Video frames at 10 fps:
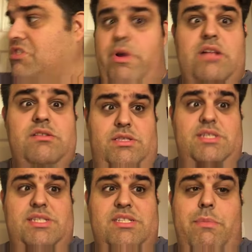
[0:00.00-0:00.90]
around to the
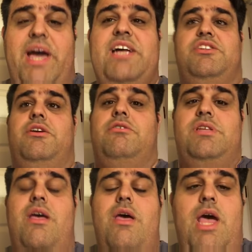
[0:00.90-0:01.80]
assistant manager, and
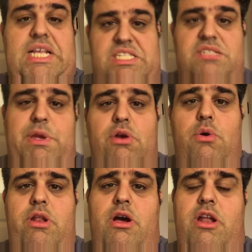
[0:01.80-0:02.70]
goes, "Has this been
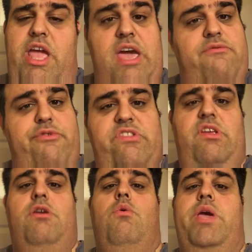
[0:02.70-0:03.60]
going on every
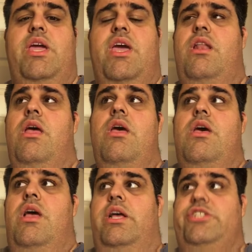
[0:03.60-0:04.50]
single weekend?"
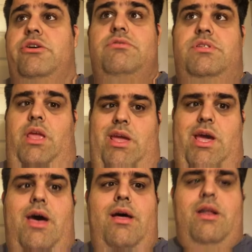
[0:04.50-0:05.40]
And she goes,
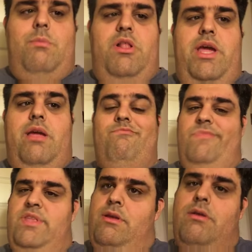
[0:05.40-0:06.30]
"Yeah." And I'm all like,
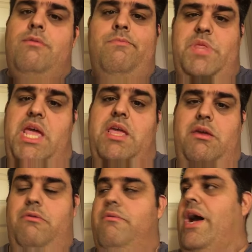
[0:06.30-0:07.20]
"Thank
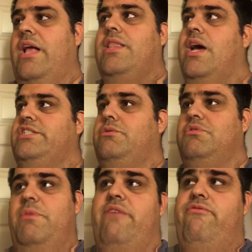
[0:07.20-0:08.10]
you." I thought she
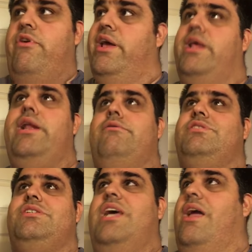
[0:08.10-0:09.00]
was my friend, and I
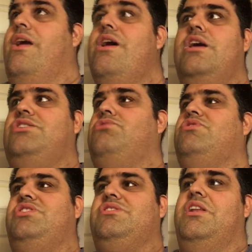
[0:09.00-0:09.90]
was just like, she
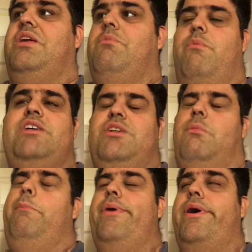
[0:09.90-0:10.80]
was just gonna keep her mouth
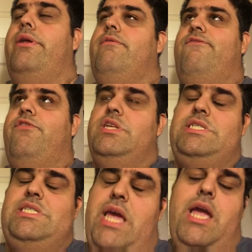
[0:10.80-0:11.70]
shut. But for the
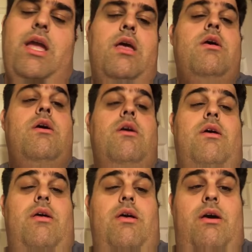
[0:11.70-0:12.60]
sake
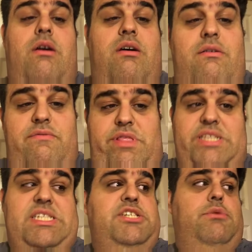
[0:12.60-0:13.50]
of the
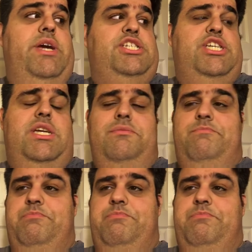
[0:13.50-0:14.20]
situation,